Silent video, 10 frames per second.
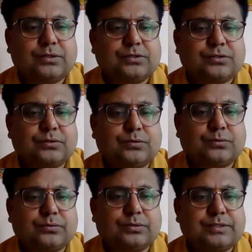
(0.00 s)
So,
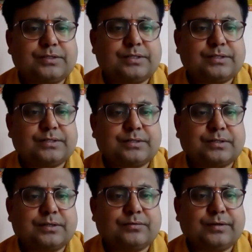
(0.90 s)
this is
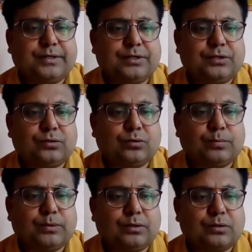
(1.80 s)
a very
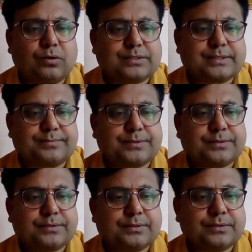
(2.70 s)
noble concept
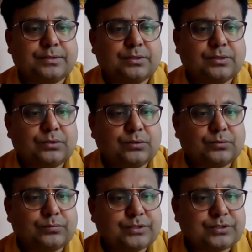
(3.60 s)

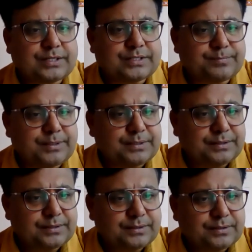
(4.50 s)
which has
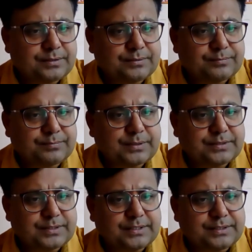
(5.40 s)
been
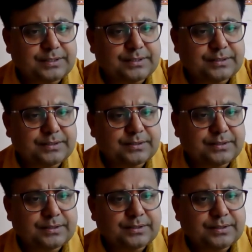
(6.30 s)
presented
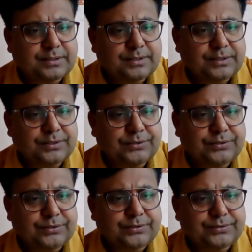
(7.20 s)

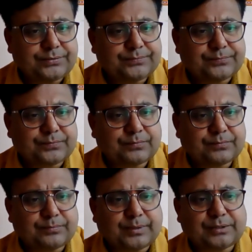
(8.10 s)
here
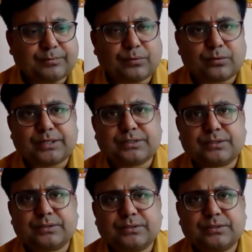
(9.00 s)
by the poet,